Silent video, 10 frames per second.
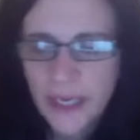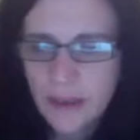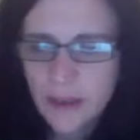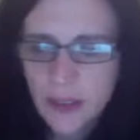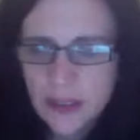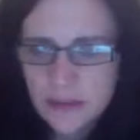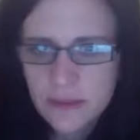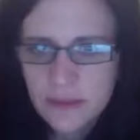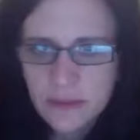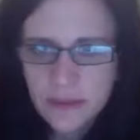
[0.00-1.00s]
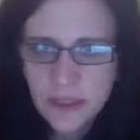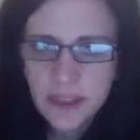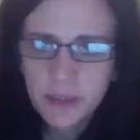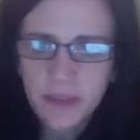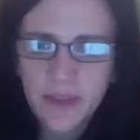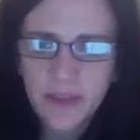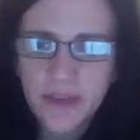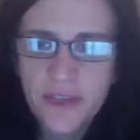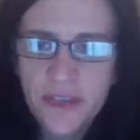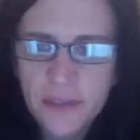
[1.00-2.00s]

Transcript: or a little bit of others.